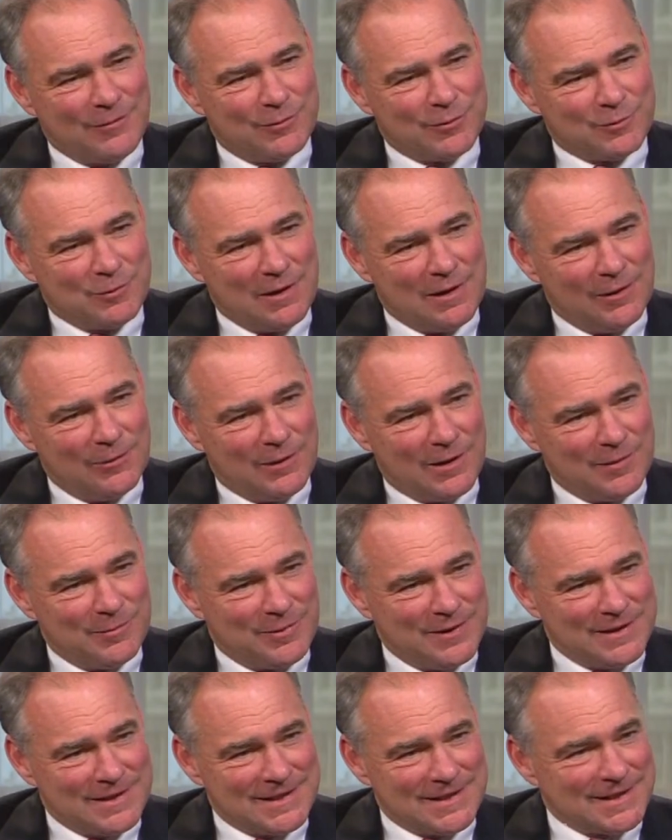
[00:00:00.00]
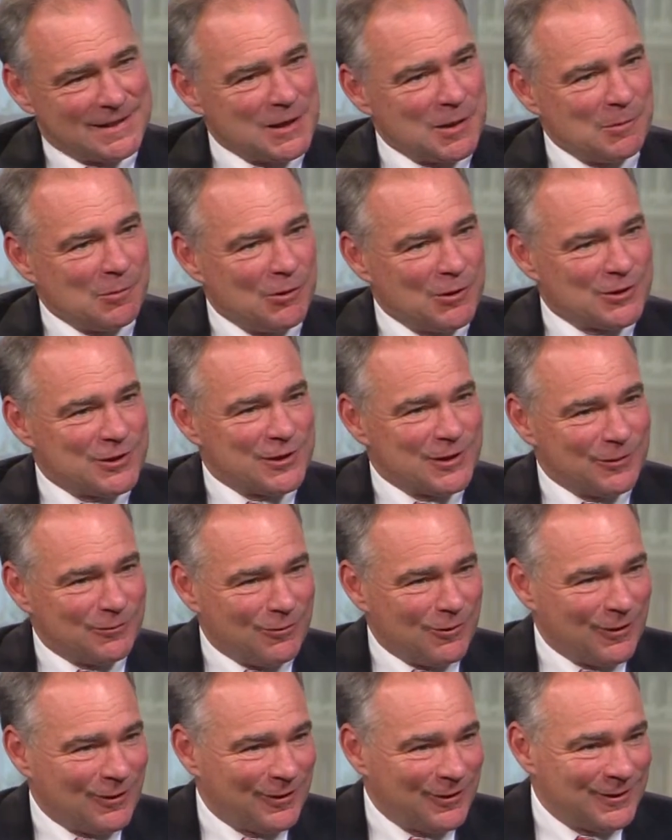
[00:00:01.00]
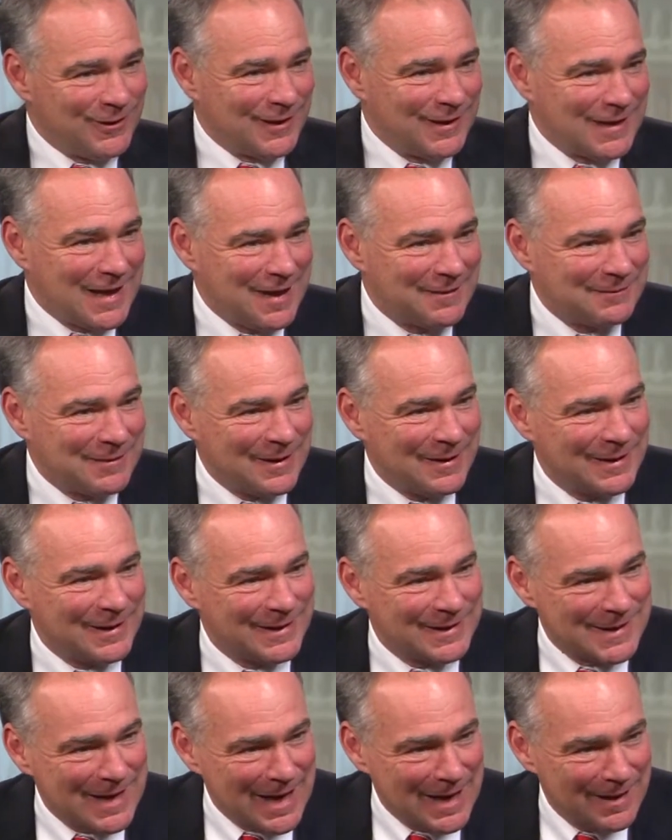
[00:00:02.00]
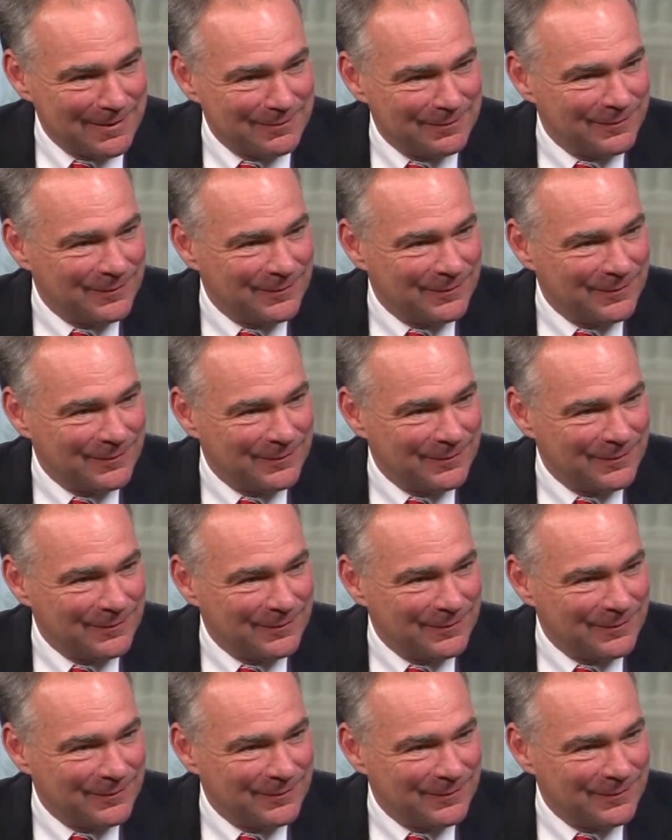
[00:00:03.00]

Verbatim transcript: was probably one of the busiest airports in the world during that period of time.